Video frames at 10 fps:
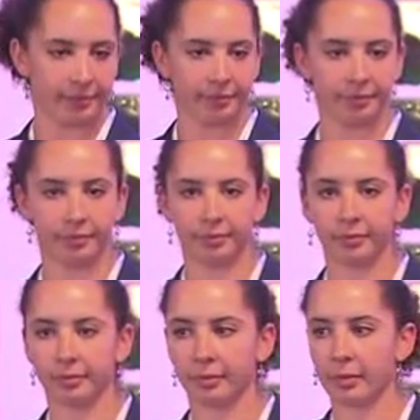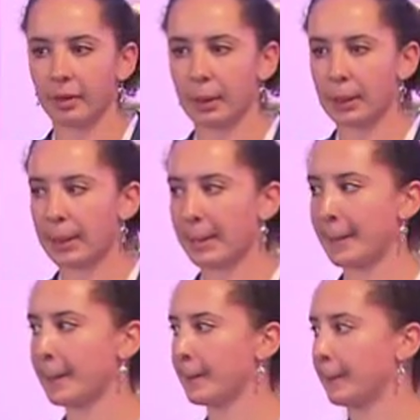
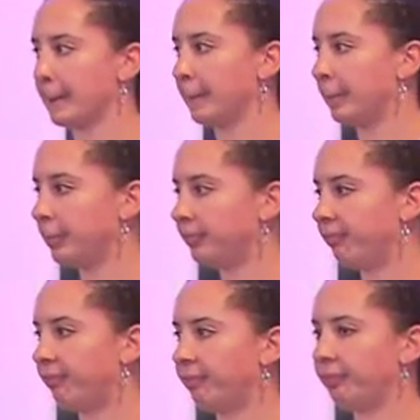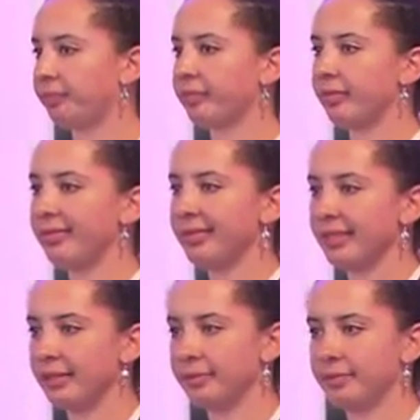
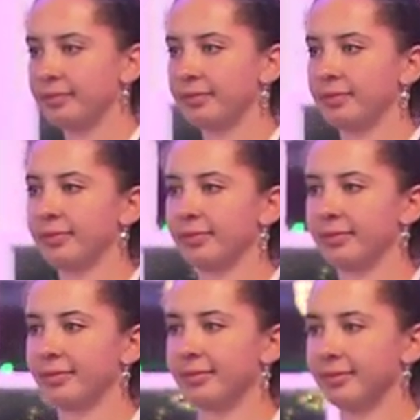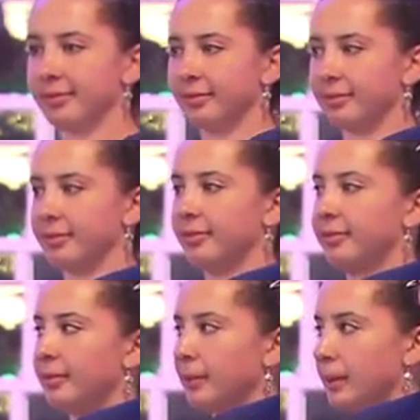
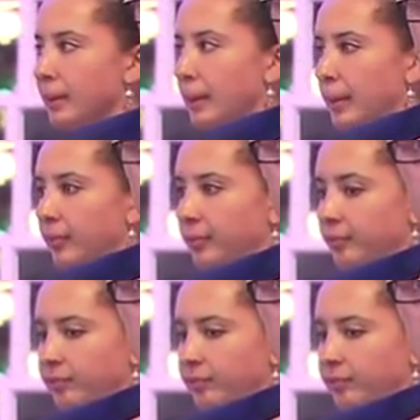(not speaking)